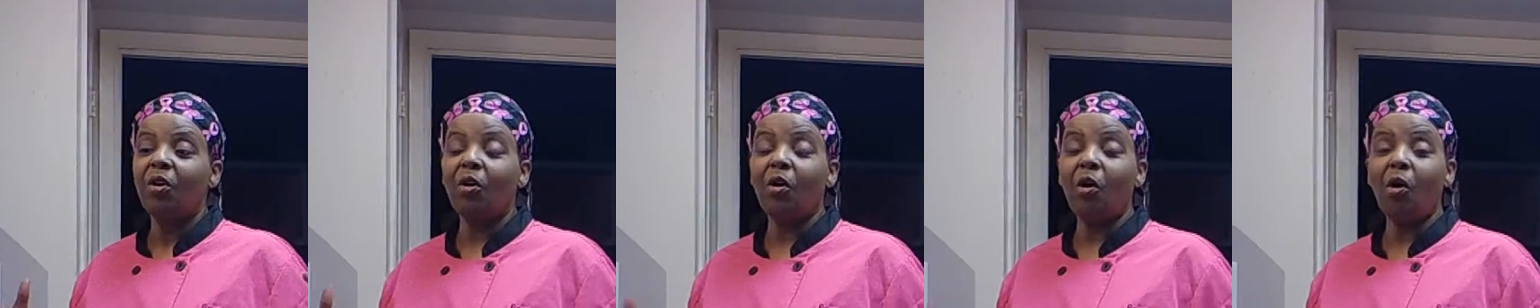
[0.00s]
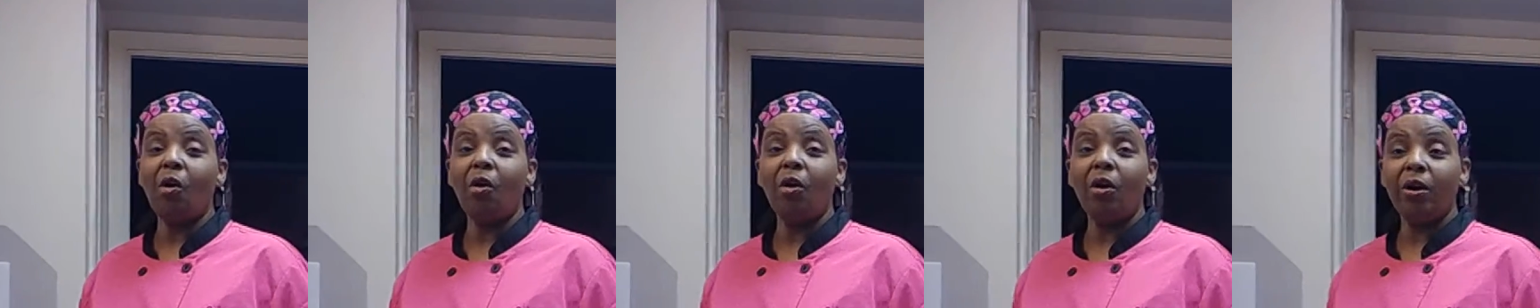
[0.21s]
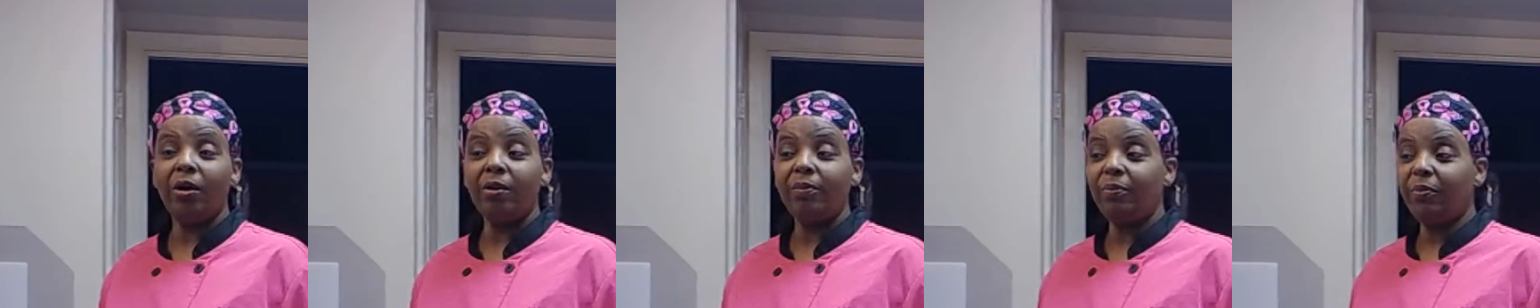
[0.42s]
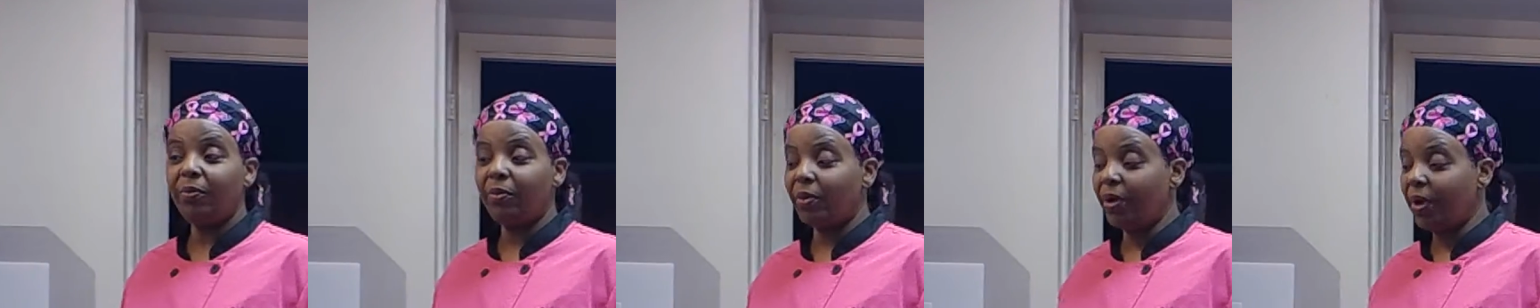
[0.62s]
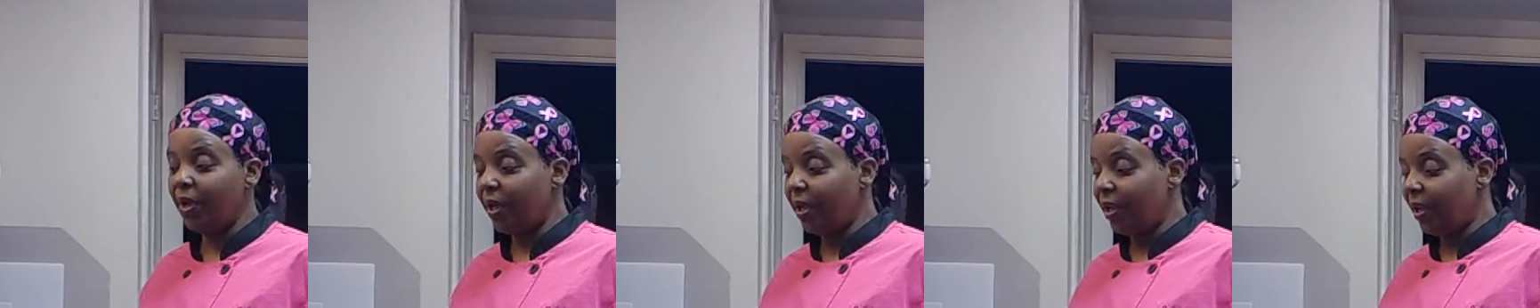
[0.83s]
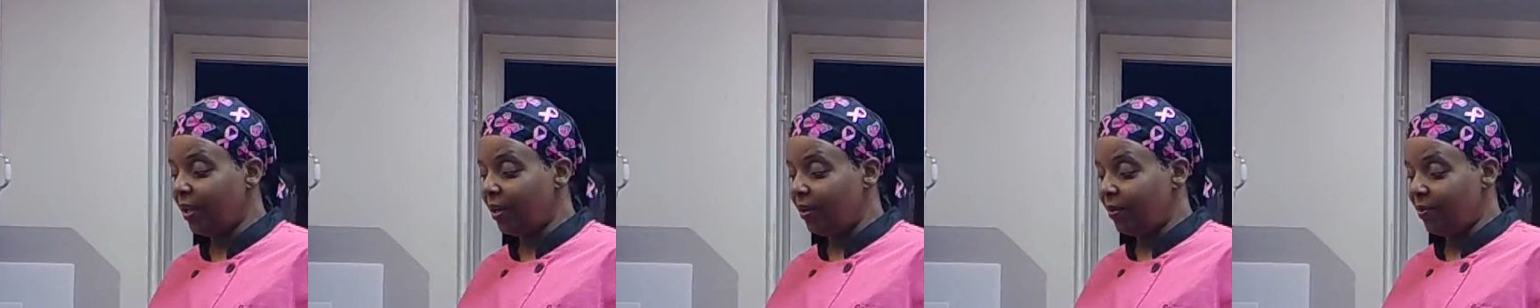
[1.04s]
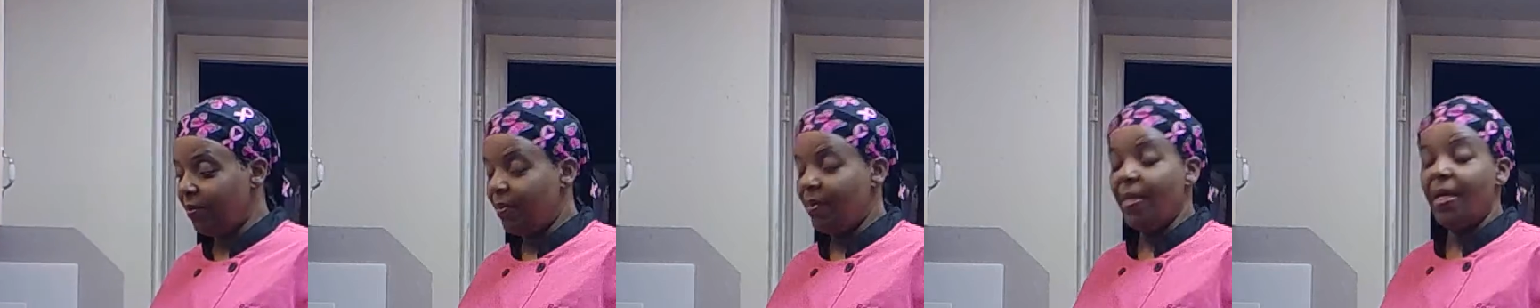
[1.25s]
cornbread,
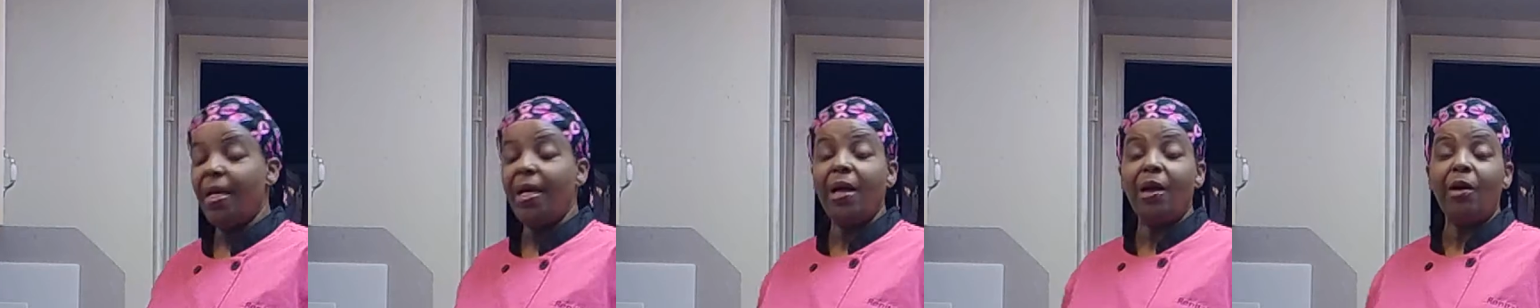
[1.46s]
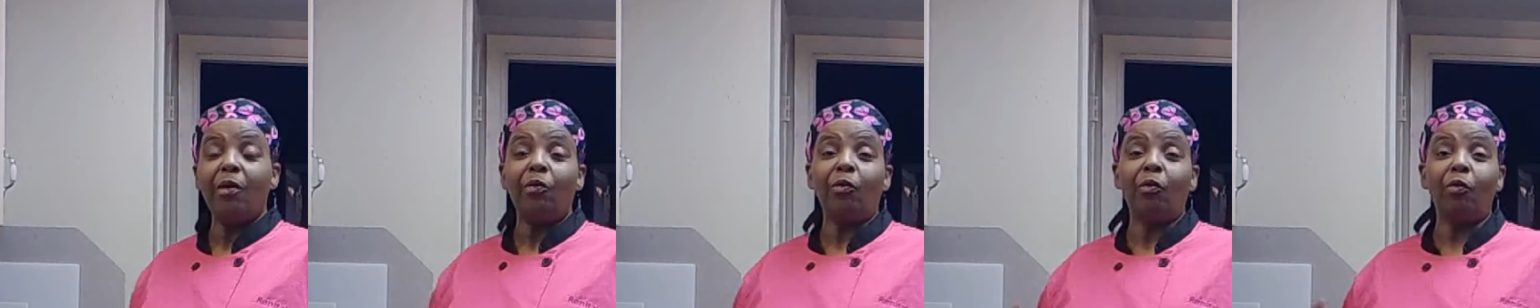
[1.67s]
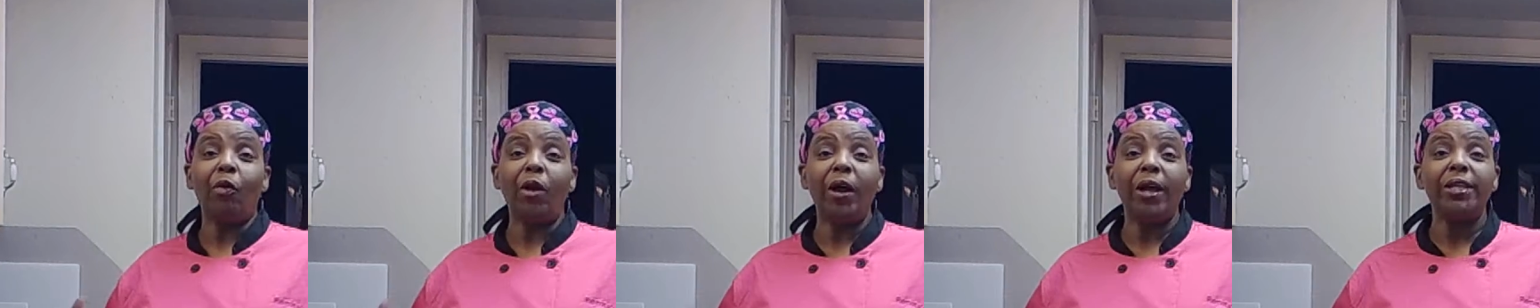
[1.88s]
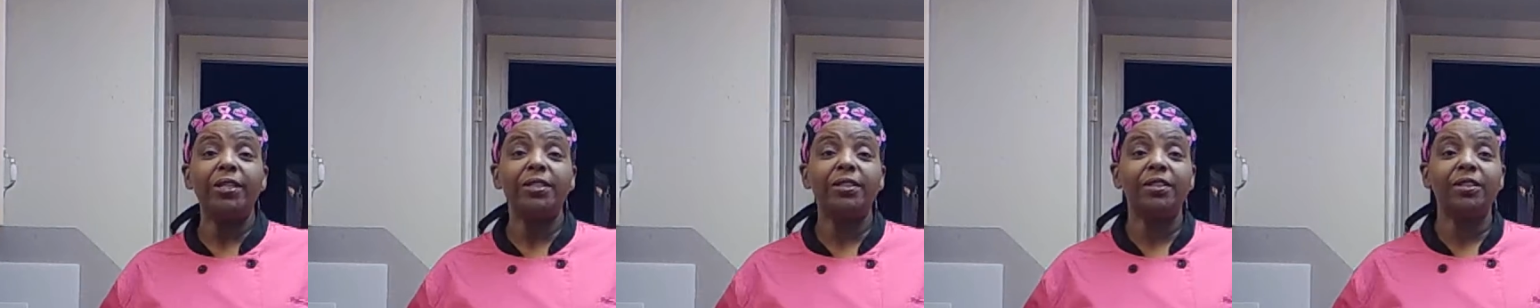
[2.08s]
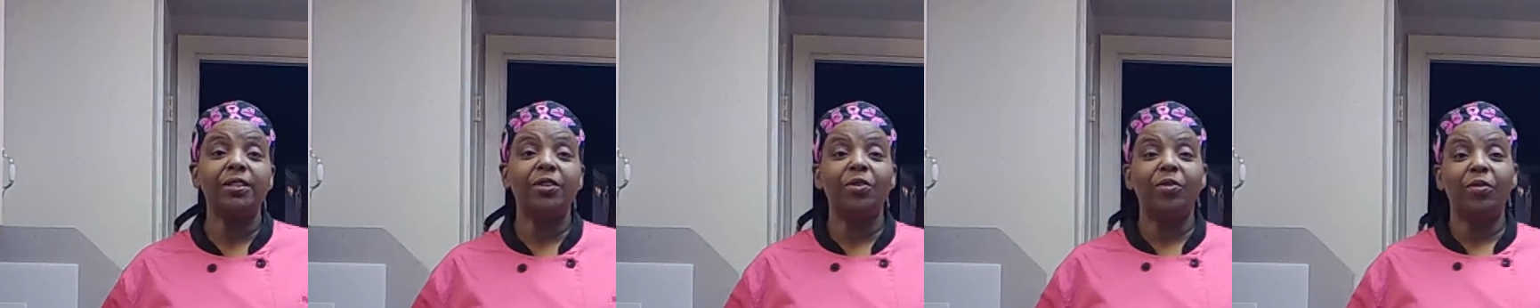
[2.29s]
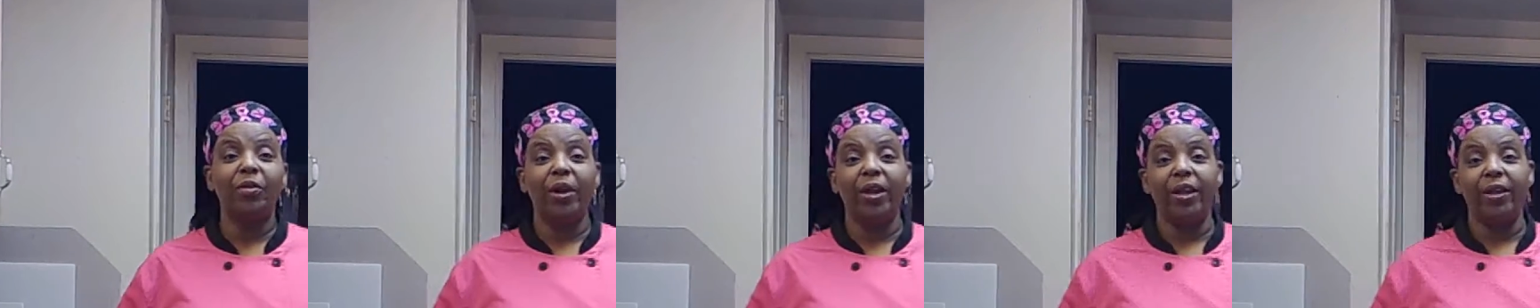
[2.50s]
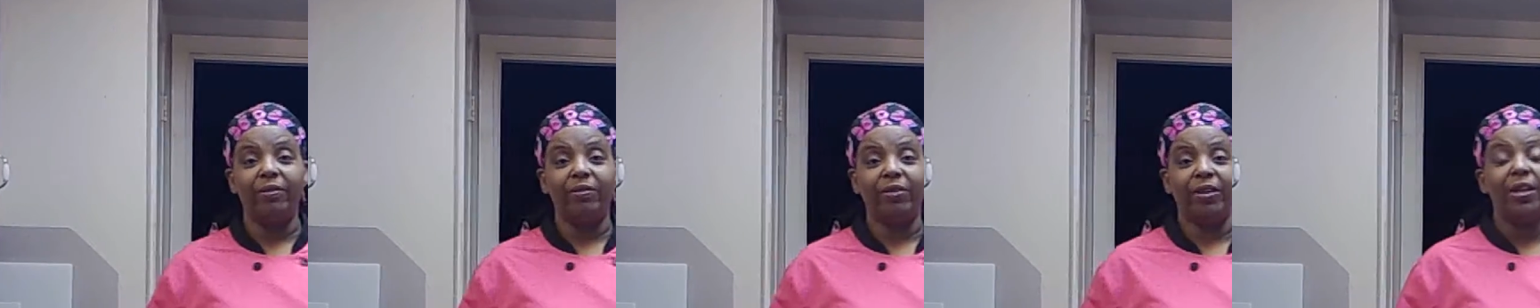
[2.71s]
rice and
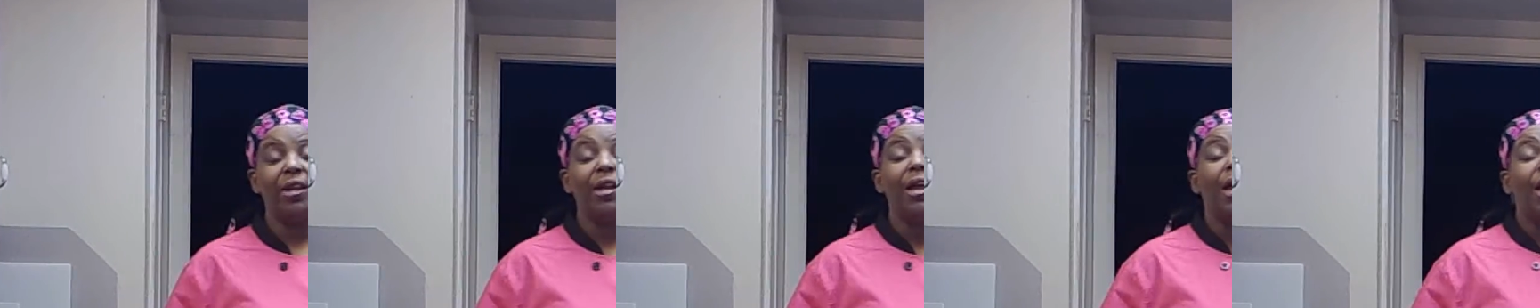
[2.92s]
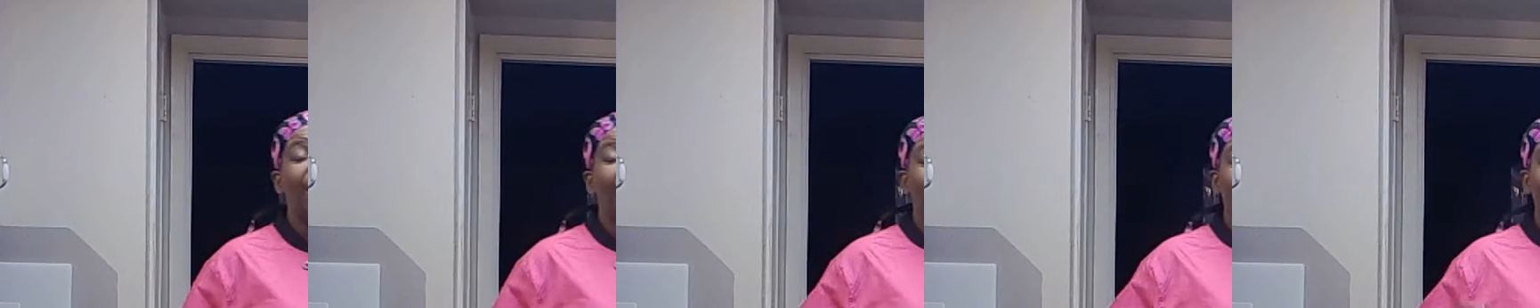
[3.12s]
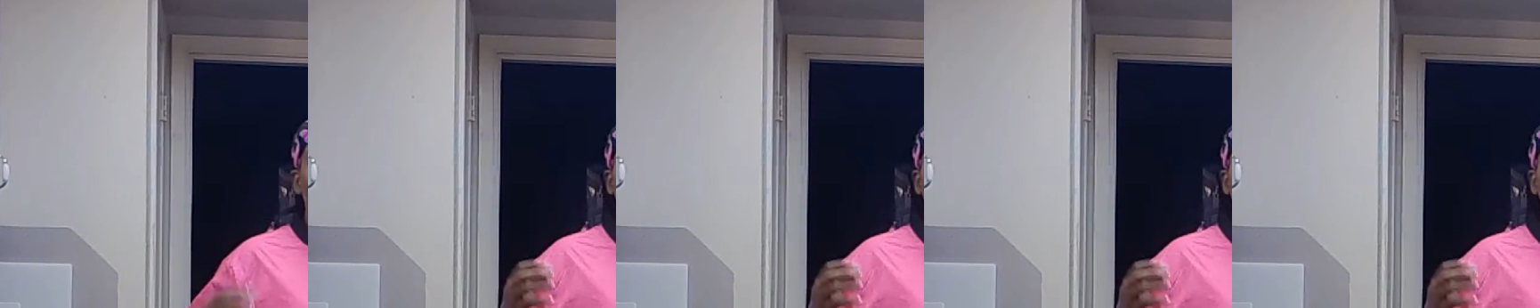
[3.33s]
gravy. And